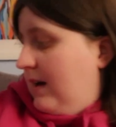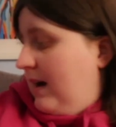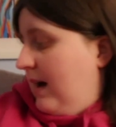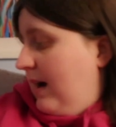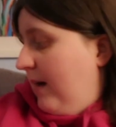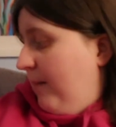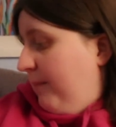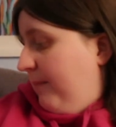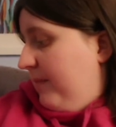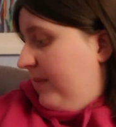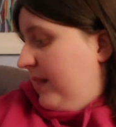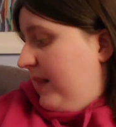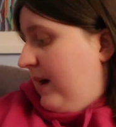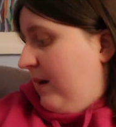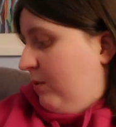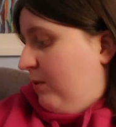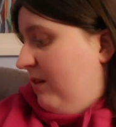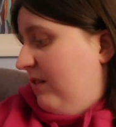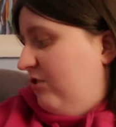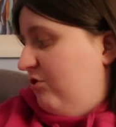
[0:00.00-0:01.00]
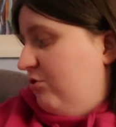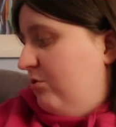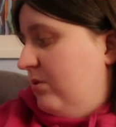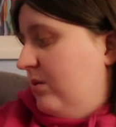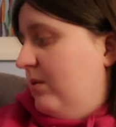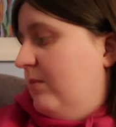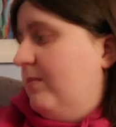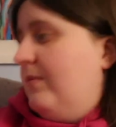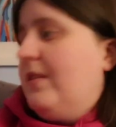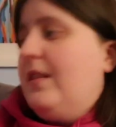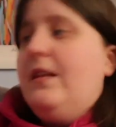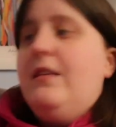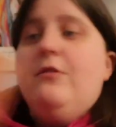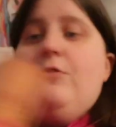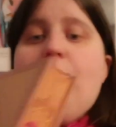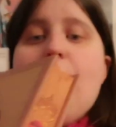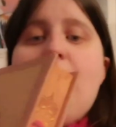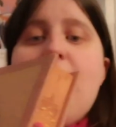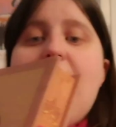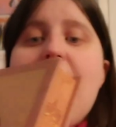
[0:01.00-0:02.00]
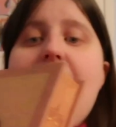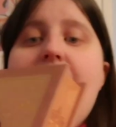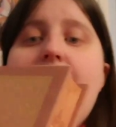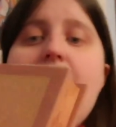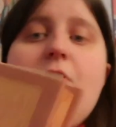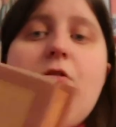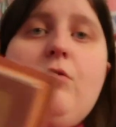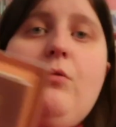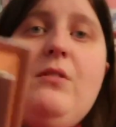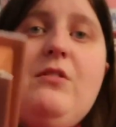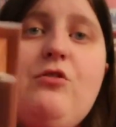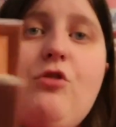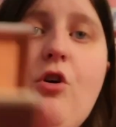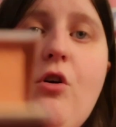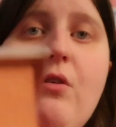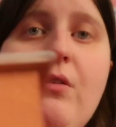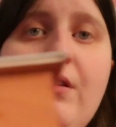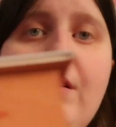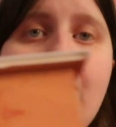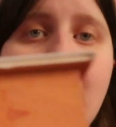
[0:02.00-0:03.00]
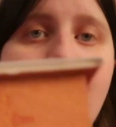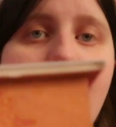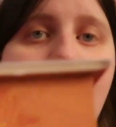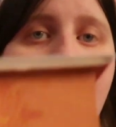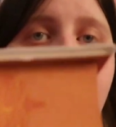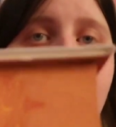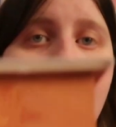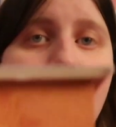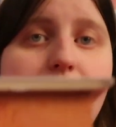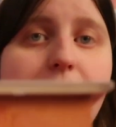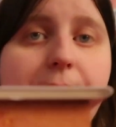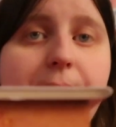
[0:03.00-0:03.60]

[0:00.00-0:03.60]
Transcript: I'll quickly show you. So yeah, so it's got that